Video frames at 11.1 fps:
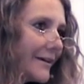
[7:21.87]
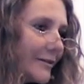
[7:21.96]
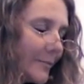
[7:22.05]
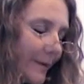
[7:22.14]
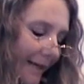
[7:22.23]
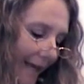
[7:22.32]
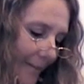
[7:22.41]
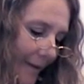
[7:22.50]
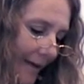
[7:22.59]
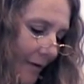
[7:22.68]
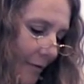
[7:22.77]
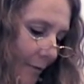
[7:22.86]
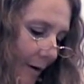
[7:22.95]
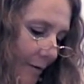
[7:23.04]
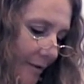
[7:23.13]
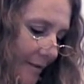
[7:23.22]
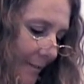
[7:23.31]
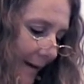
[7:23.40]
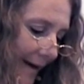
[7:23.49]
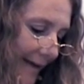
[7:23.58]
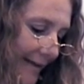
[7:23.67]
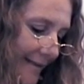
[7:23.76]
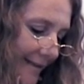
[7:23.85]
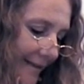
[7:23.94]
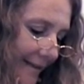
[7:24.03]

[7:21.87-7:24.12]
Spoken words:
you became engrossed by it,